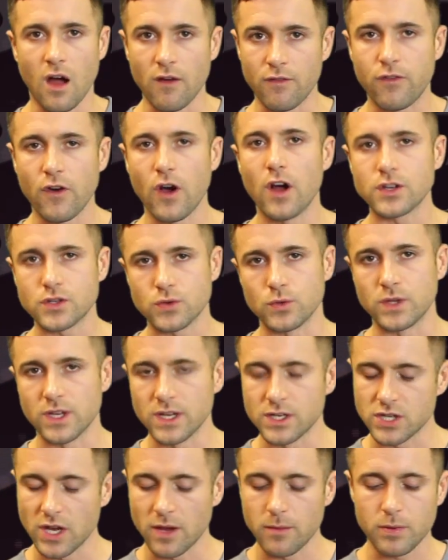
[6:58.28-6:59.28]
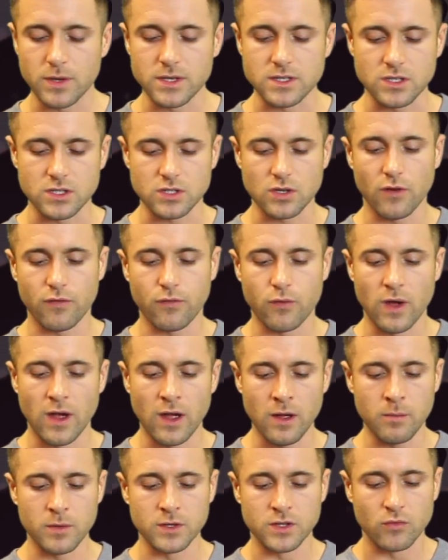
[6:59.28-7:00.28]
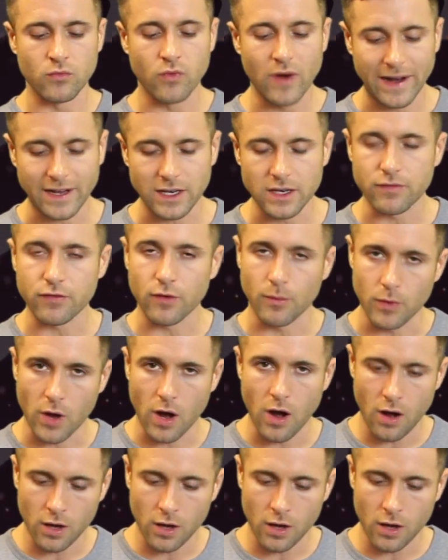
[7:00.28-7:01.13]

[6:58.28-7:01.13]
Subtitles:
a virtual DJing piece of software, but directly from the